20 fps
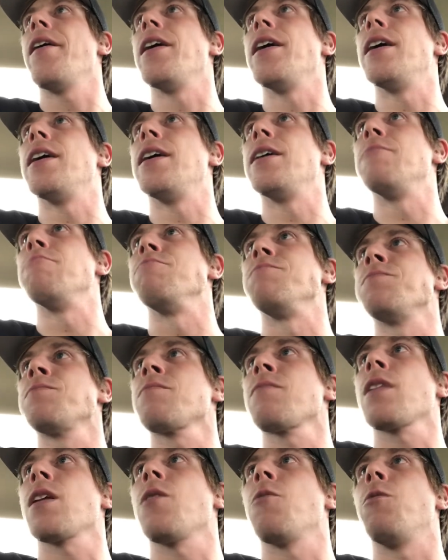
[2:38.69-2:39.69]

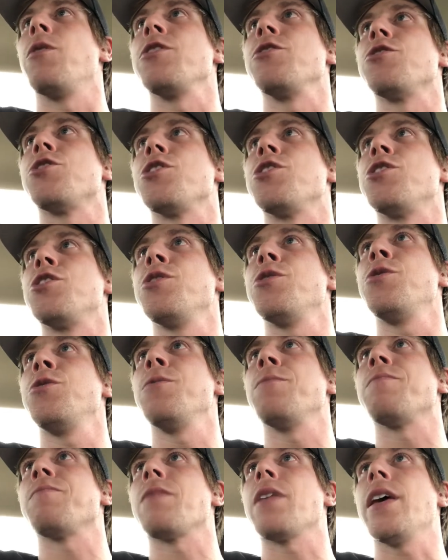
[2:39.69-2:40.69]
What you should
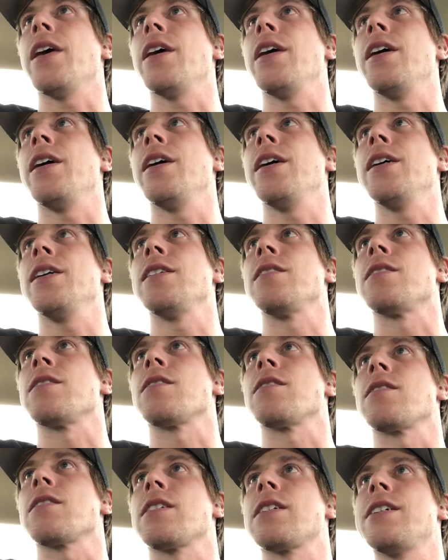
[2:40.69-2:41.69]
do
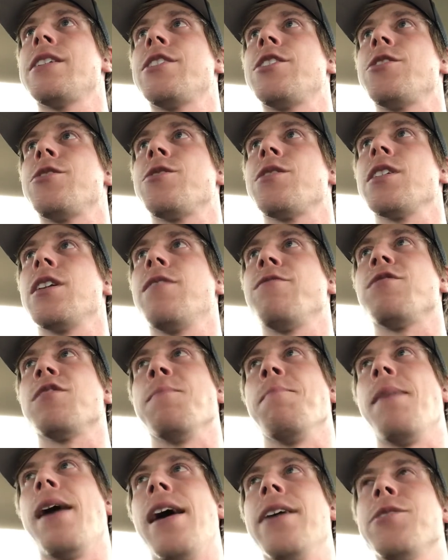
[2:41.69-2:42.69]
is get yourself
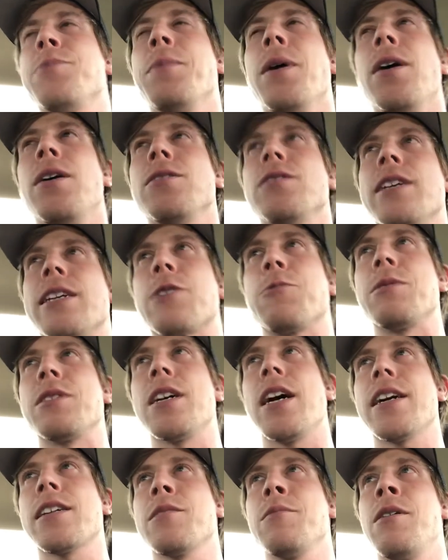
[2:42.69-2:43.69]
some moss balls, like we
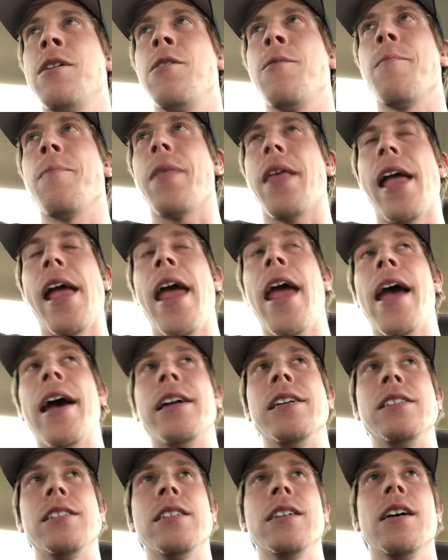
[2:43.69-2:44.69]
talked about,
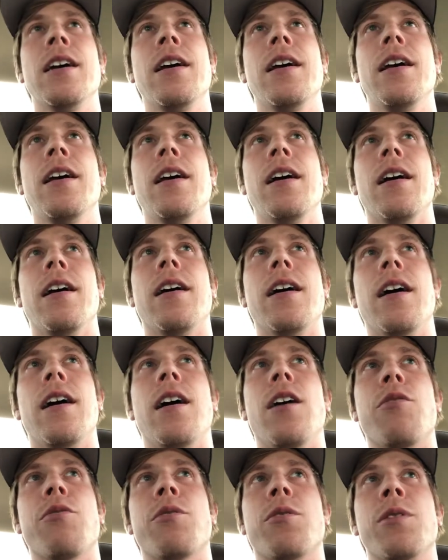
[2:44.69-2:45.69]
and
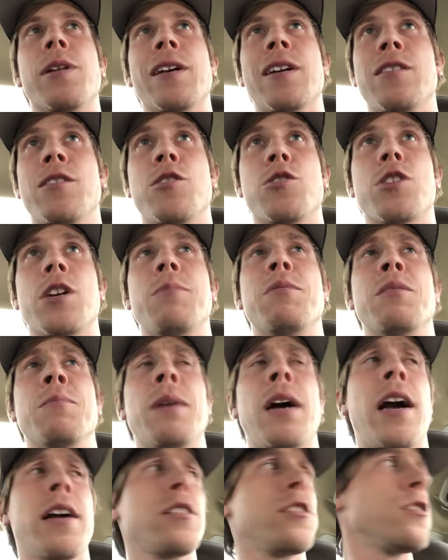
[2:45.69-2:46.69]
I'll throw a link in the description
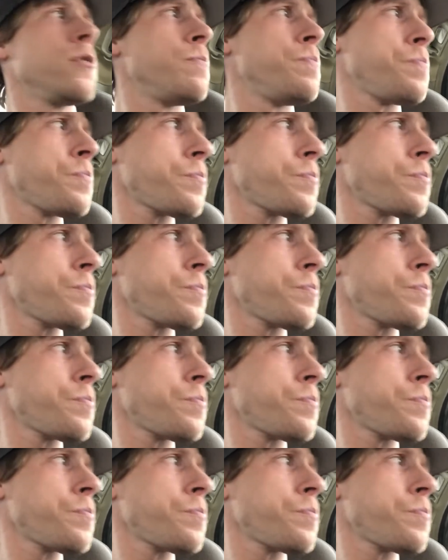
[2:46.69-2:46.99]
box